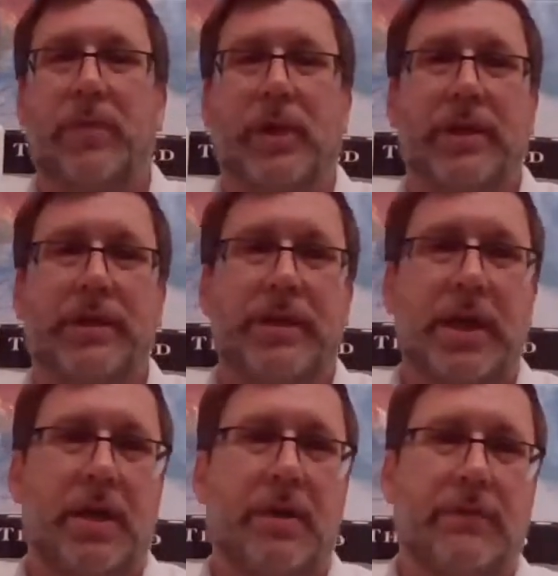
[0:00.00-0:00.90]
We're going to
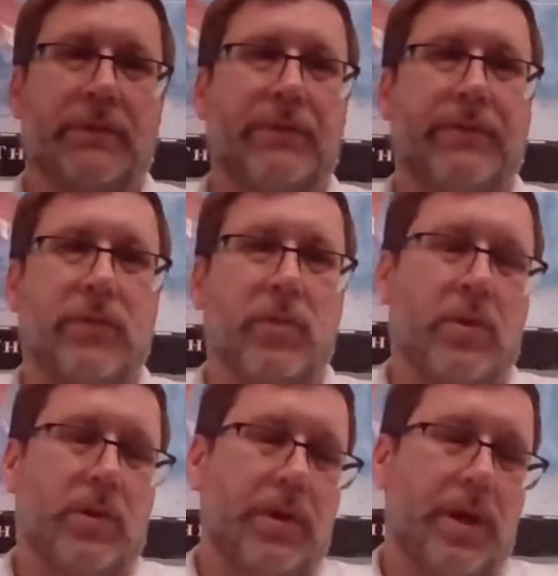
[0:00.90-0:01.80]
solve
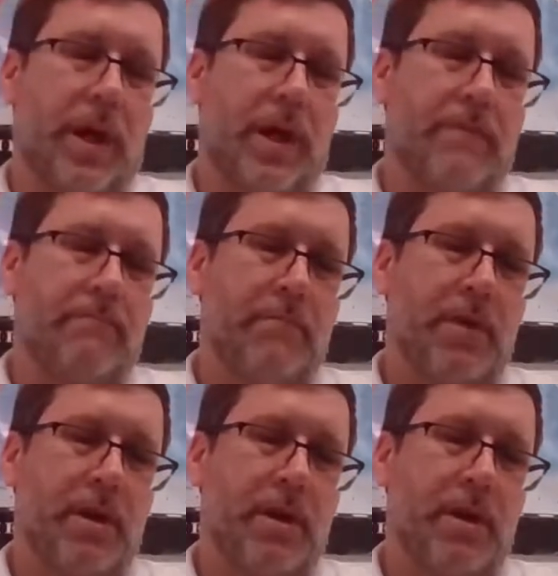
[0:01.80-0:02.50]
for M.